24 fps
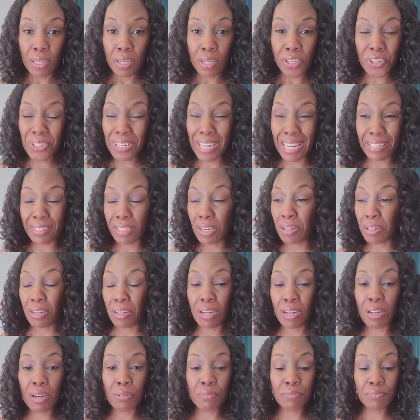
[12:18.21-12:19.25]
you're like, no, no,
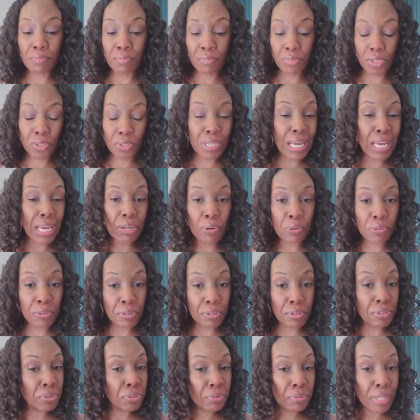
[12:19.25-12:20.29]
no, you're not going to
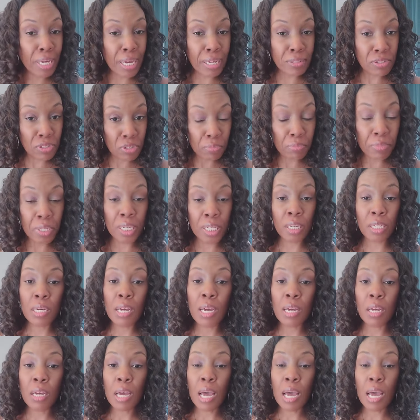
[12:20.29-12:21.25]
do that to me.